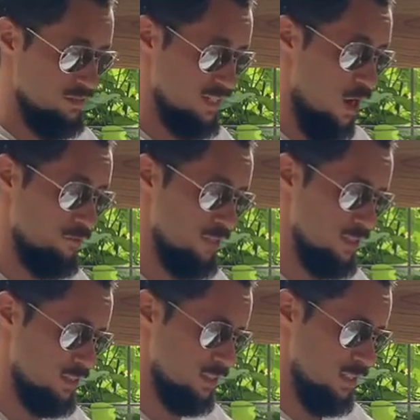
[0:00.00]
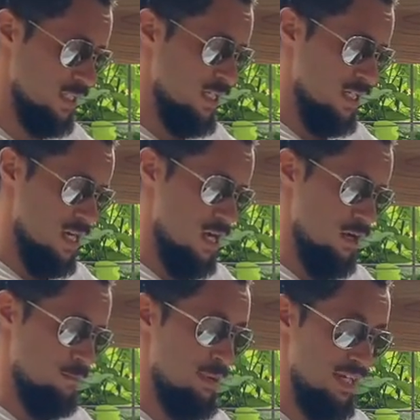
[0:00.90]
salvias,
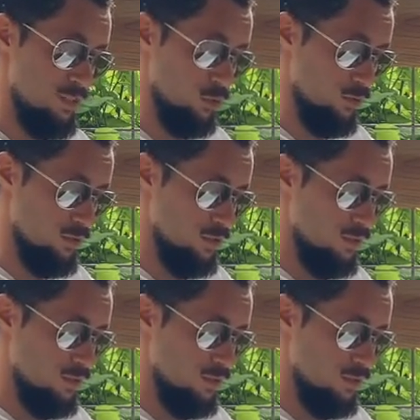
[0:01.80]
basils,